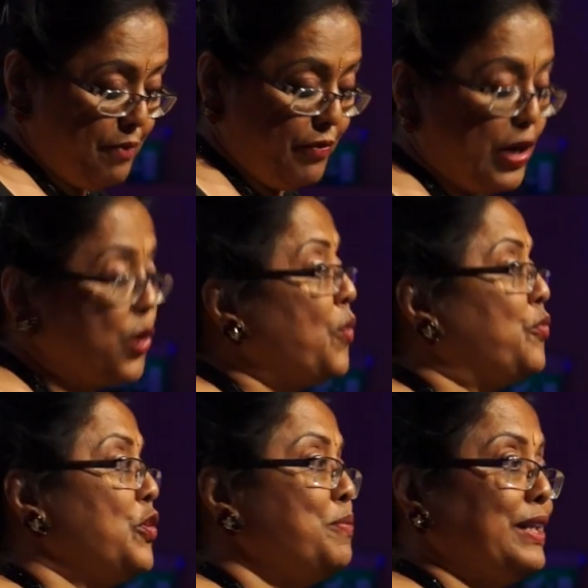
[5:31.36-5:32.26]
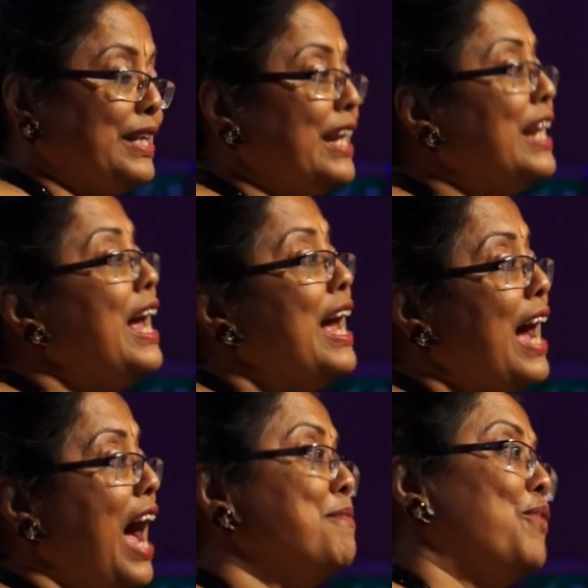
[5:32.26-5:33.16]
I'm very hopeful, but then
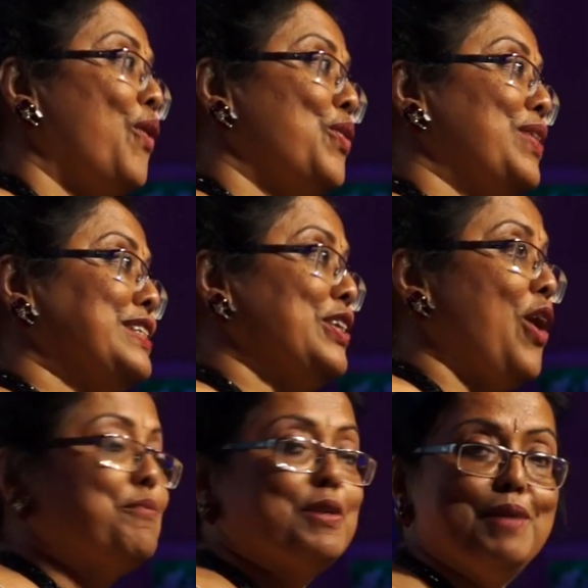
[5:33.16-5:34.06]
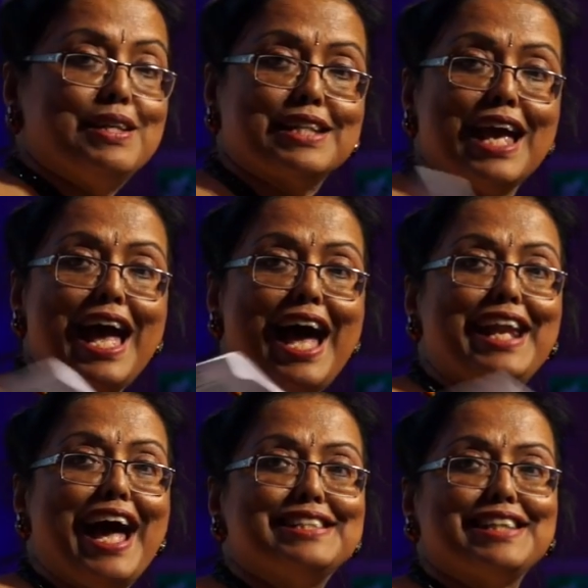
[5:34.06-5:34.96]
I'm always an optimist.
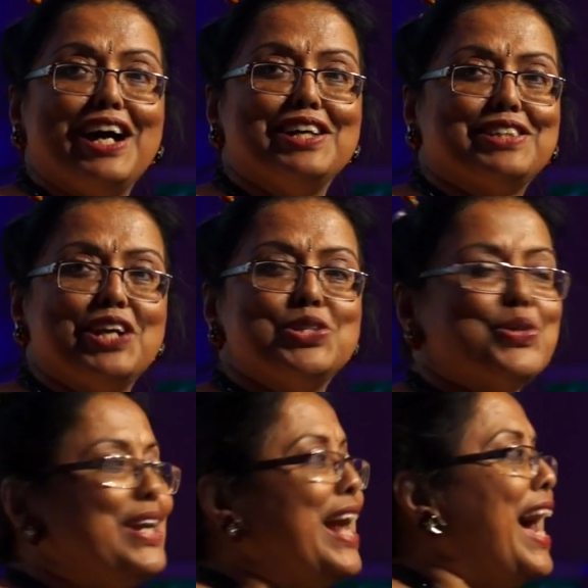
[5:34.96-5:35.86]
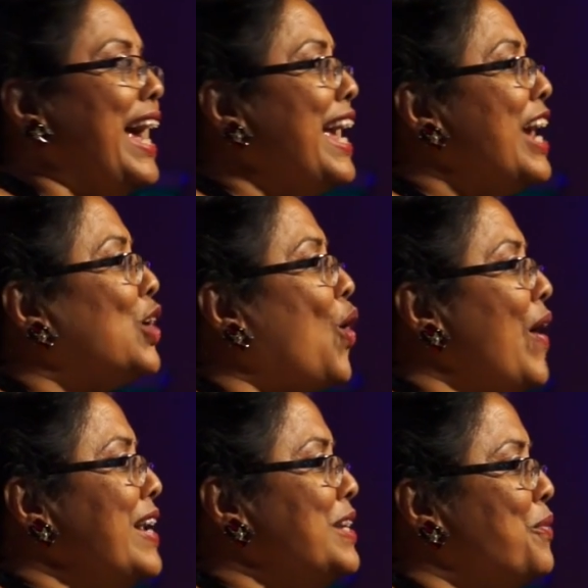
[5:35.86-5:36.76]
And as uh, Sanju and I
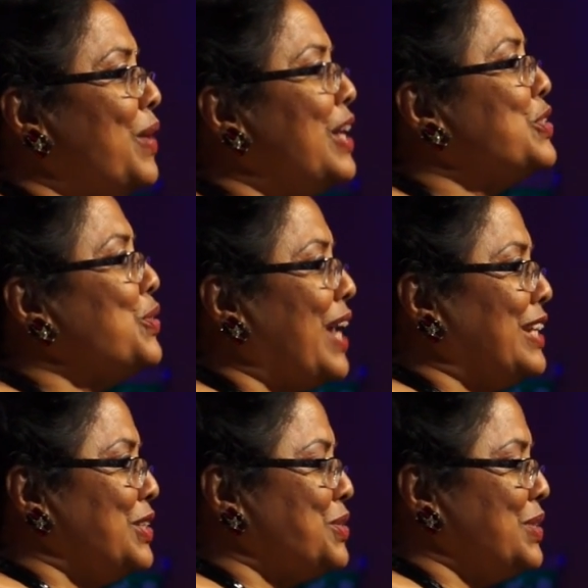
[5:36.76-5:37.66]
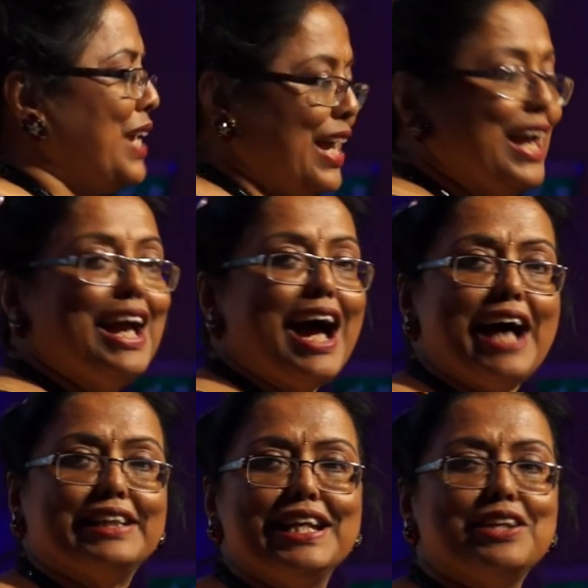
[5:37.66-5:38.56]
coined a word together today,
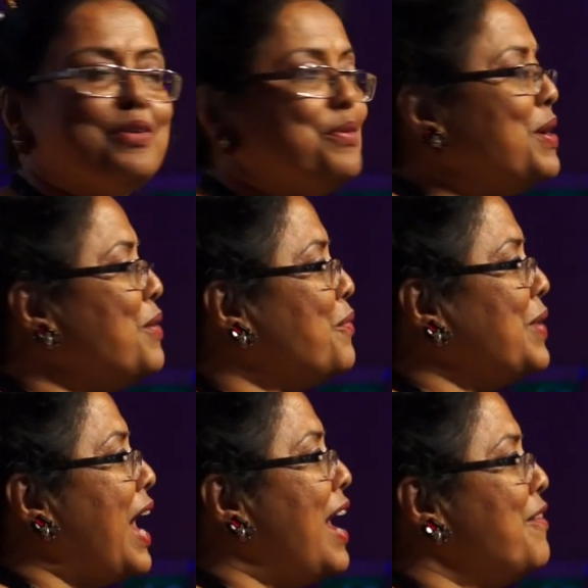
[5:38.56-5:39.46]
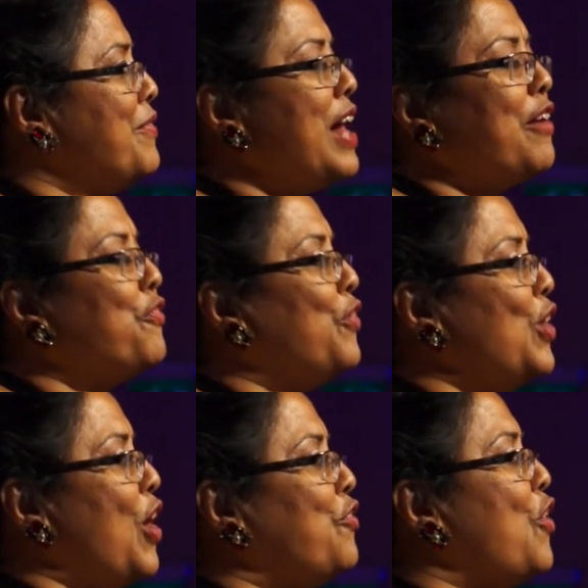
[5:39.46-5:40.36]
I think we are, we are
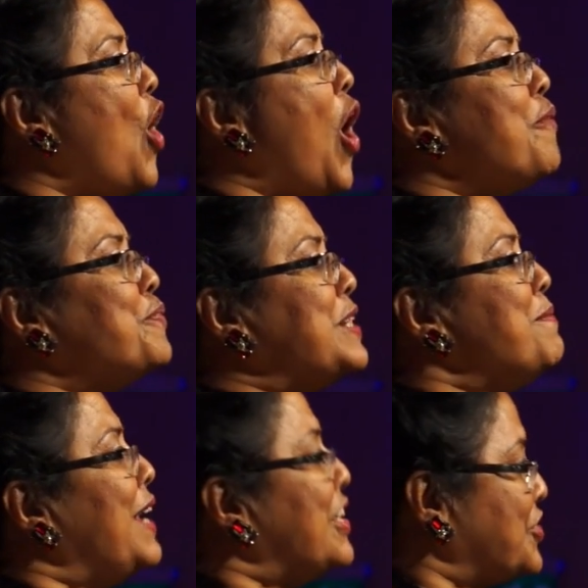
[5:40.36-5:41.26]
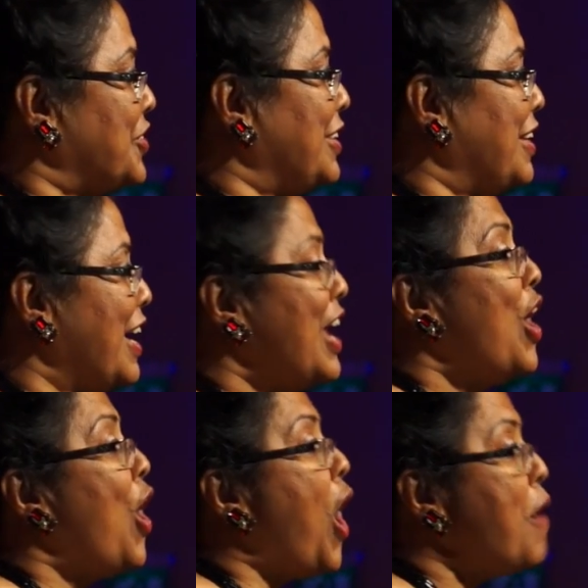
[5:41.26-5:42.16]
full of optimation,
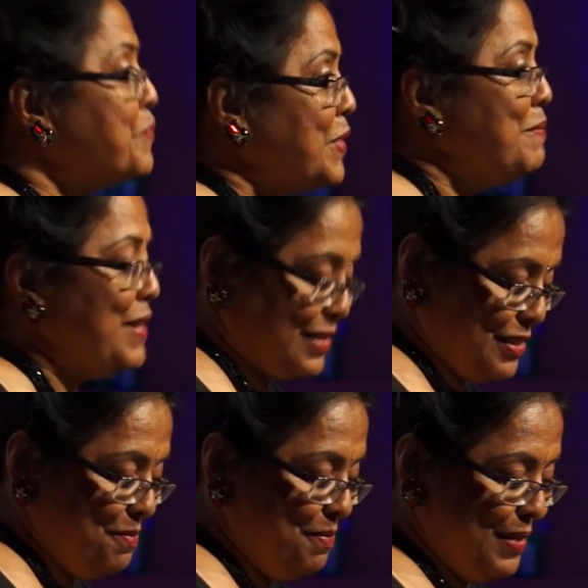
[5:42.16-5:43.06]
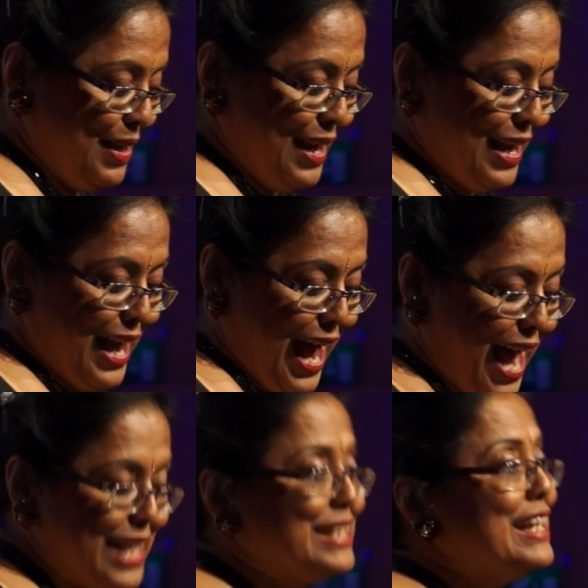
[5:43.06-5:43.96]
optimism
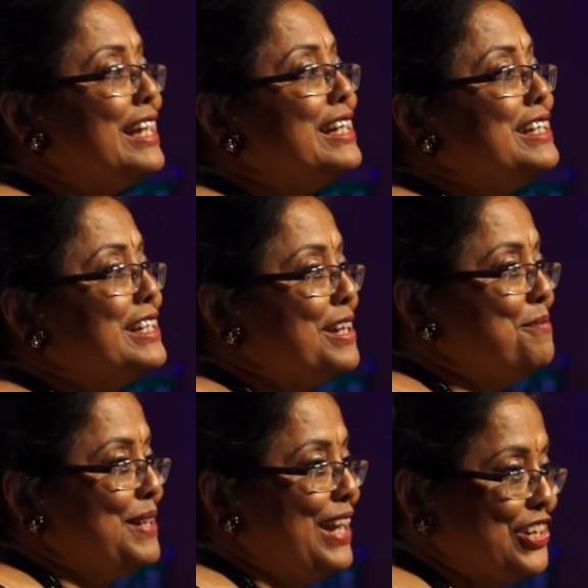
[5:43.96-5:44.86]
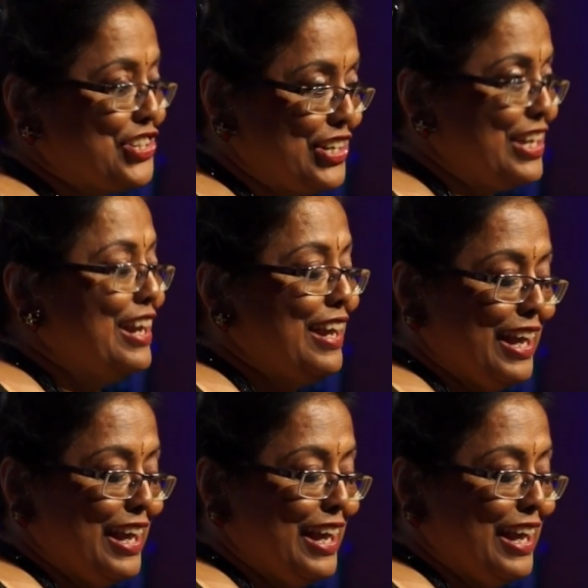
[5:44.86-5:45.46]
and determination.